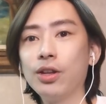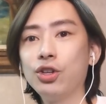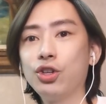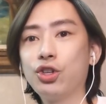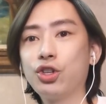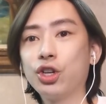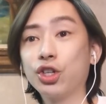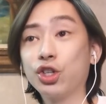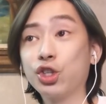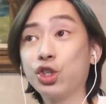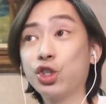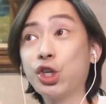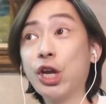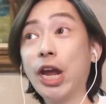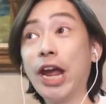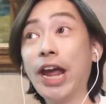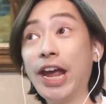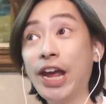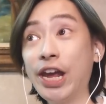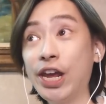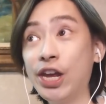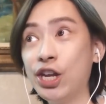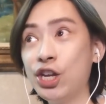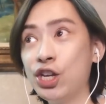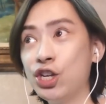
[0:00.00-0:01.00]
just
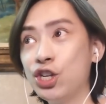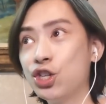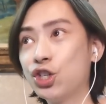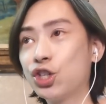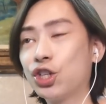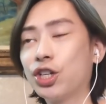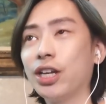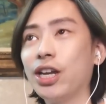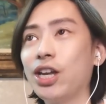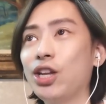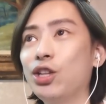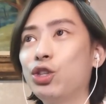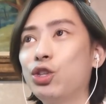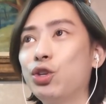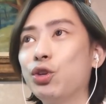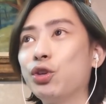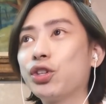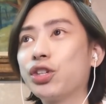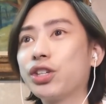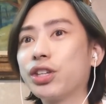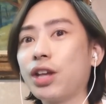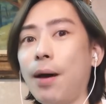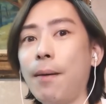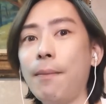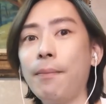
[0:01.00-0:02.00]
changed into
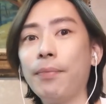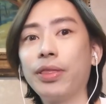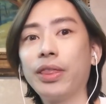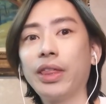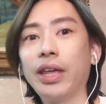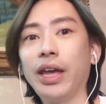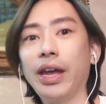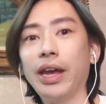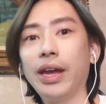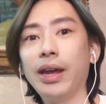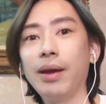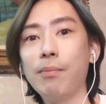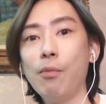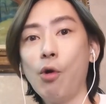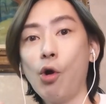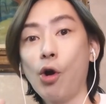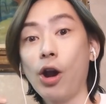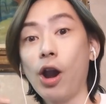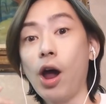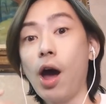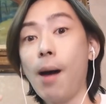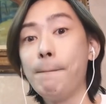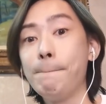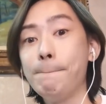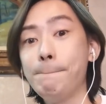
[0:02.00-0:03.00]
something
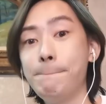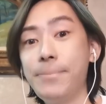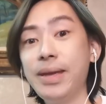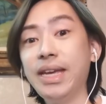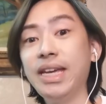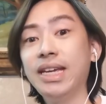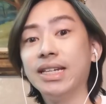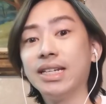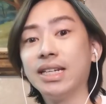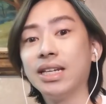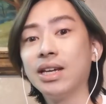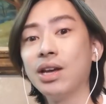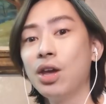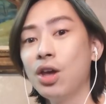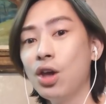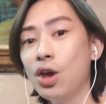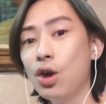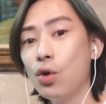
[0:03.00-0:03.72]
more upbeat,